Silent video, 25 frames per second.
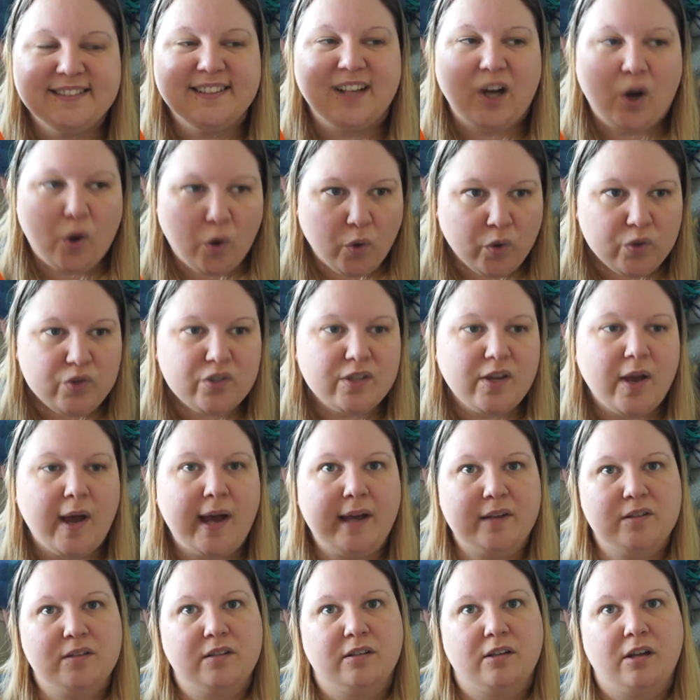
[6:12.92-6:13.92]
Also,
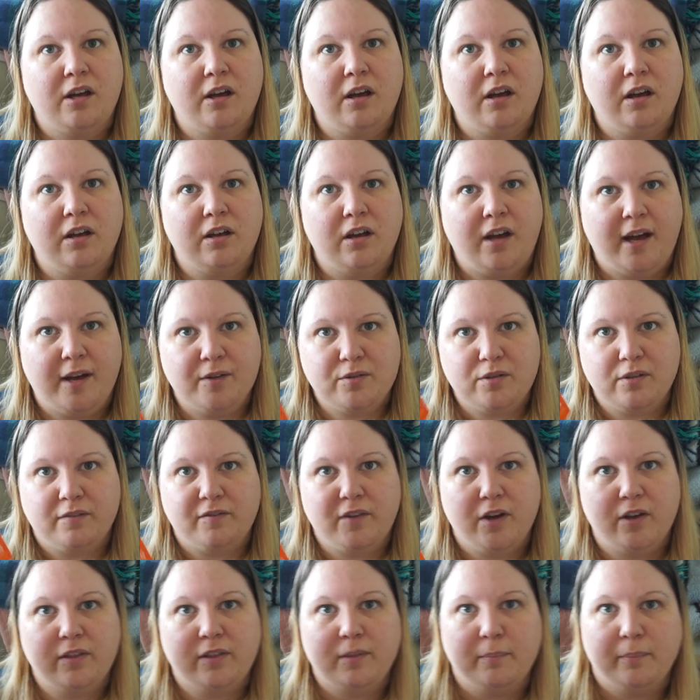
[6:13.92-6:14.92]
House of, House of
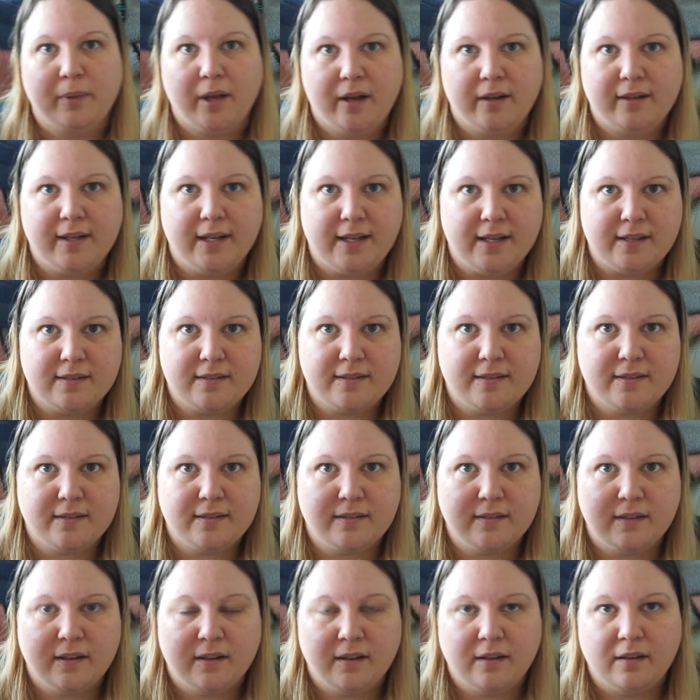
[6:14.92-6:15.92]
Earth and Blood is
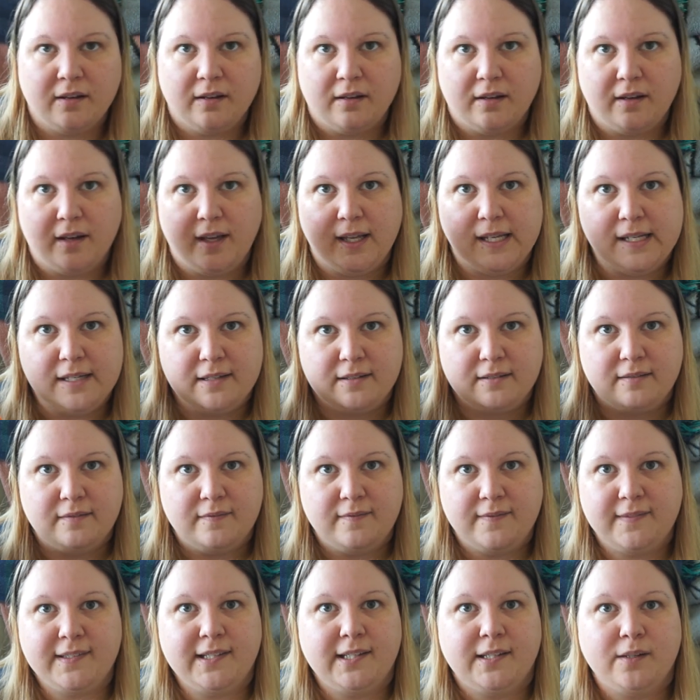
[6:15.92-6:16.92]
in
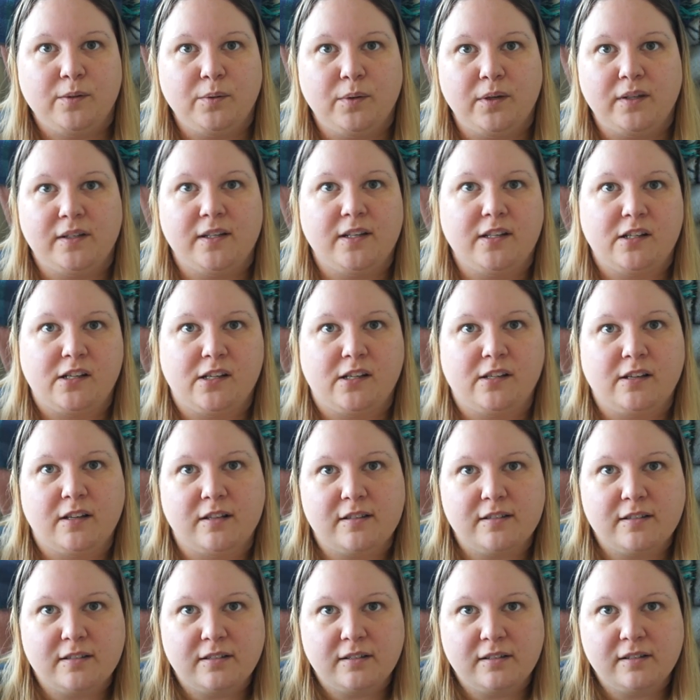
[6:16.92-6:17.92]
two
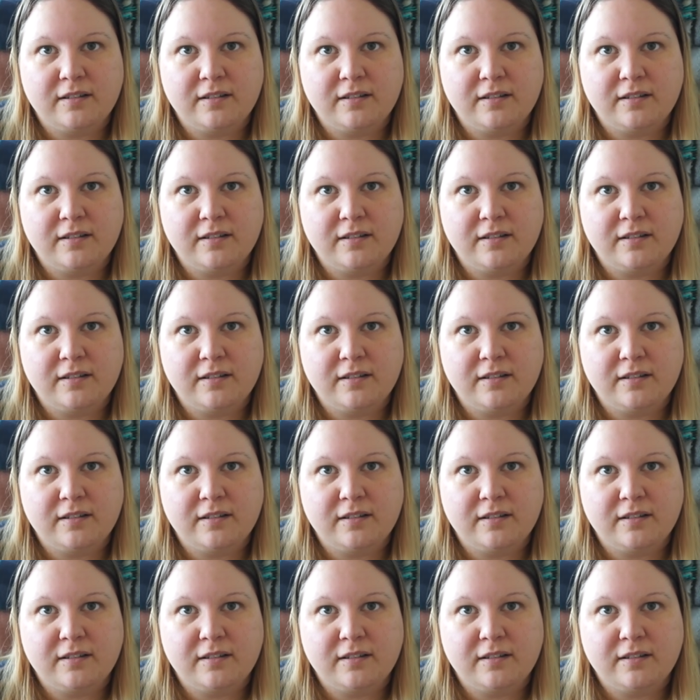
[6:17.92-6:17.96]
editions.